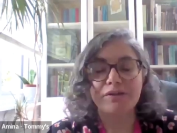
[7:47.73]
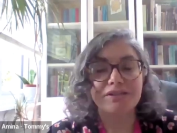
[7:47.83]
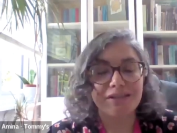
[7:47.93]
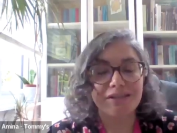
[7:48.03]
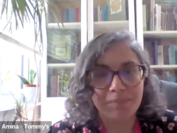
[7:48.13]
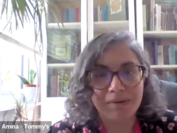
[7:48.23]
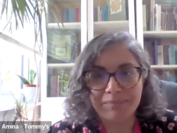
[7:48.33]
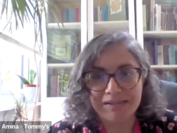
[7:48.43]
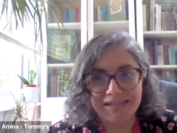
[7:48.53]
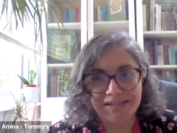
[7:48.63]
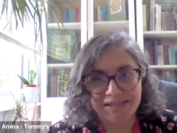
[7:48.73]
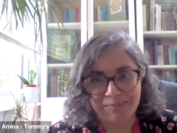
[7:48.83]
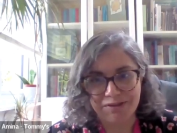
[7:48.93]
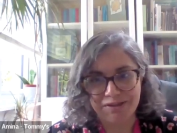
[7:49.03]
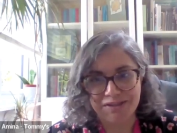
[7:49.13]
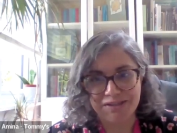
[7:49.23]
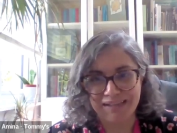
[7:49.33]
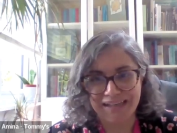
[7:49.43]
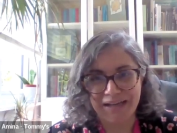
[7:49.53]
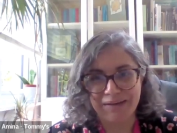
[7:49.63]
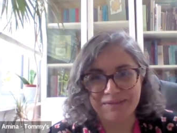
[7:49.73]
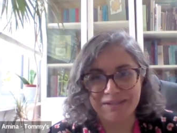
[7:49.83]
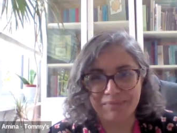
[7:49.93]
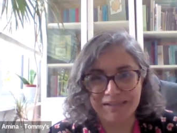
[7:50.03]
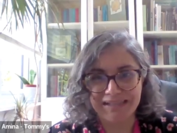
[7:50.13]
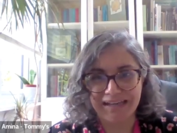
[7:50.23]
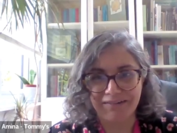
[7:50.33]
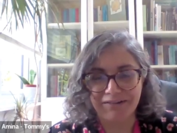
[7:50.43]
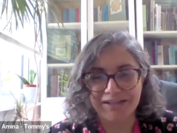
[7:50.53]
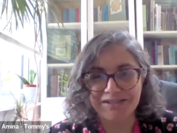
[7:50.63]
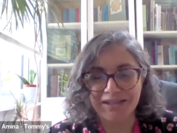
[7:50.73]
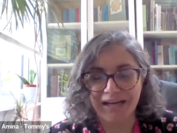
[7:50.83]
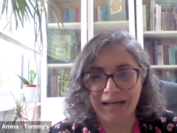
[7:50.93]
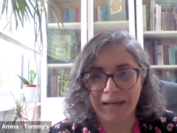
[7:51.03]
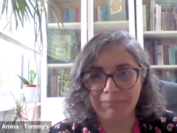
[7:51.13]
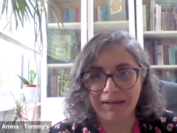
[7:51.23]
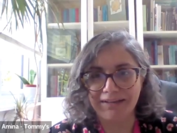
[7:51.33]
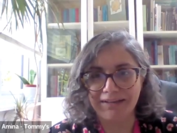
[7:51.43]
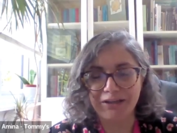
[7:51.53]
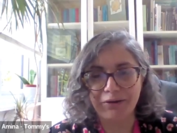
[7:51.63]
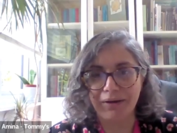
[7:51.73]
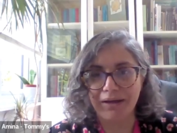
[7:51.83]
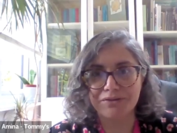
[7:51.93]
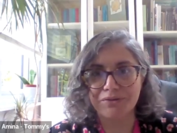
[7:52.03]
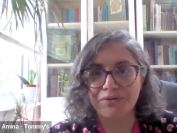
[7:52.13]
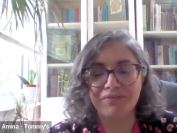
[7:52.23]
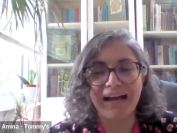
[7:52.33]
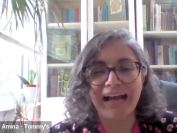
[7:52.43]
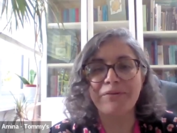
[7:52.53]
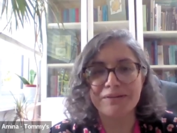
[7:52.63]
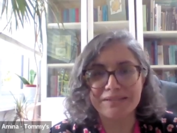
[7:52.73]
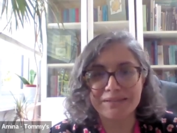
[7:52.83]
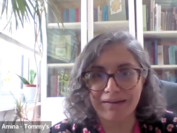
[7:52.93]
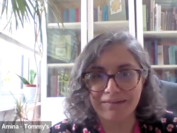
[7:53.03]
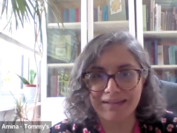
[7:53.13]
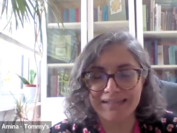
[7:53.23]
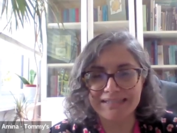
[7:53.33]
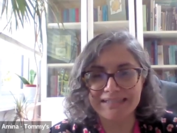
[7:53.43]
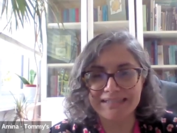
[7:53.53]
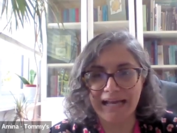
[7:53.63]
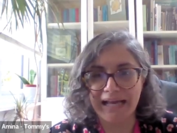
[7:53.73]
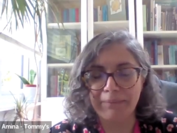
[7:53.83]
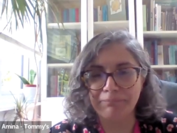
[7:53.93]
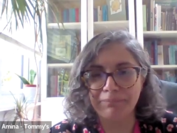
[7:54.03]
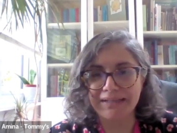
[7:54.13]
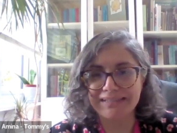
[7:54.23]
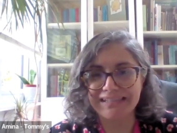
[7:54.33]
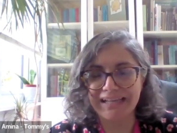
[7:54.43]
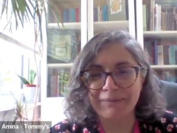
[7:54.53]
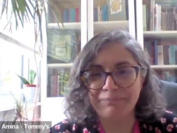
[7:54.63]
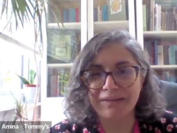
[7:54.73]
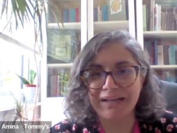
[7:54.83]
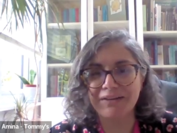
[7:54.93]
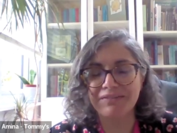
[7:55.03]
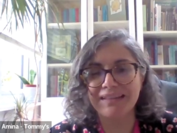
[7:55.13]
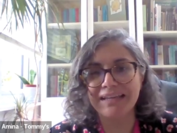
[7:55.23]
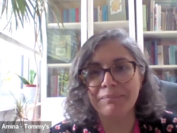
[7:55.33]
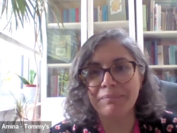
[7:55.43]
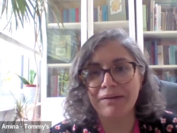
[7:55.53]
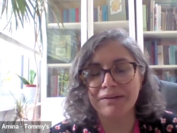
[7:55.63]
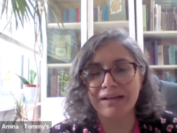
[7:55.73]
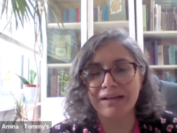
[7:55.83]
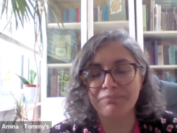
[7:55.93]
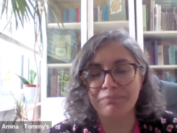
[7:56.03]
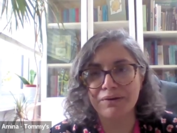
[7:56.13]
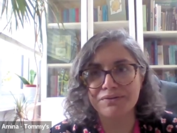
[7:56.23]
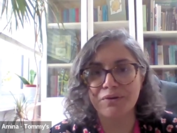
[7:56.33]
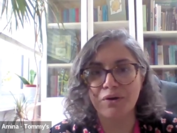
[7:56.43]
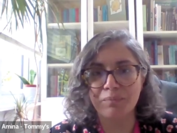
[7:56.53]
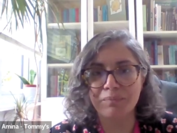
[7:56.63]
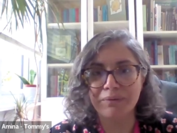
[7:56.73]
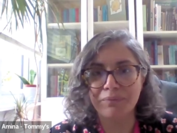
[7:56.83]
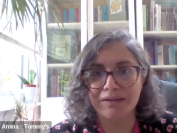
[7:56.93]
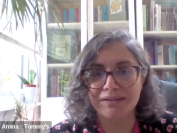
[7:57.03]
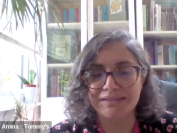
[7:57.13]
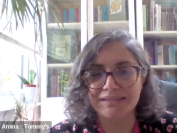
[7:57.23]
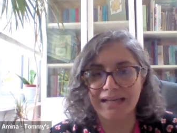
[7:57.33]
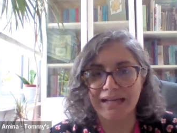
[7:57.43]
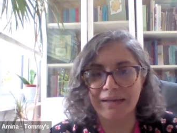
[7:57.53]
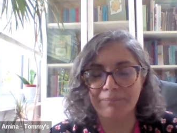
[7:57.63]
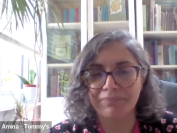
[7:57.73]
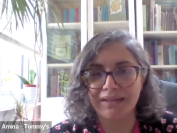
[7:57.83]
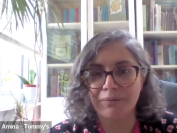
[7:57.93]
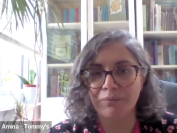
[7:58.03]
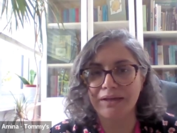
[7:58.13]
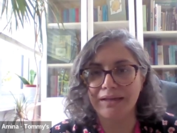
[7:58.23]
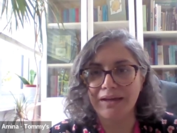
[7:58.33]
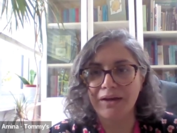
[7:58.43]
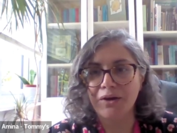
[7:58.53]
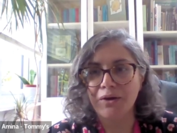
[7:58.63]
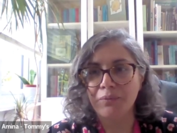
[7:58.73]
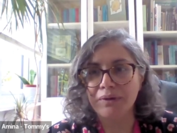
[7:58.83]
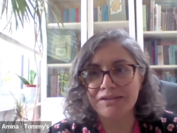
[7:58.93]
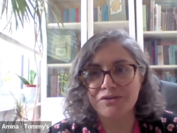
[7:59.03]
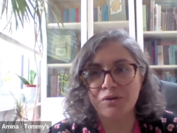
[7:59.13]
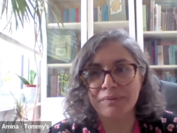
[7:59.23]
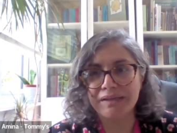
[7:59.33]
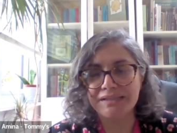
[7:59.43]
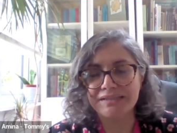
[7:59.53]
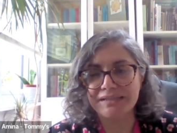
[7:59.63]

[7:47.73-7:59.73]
are so many misconceptions when it comes to miscarriage, and I could talk for hours about this, but I'm kind of thinking about the kind of most common ones that we at Tommy's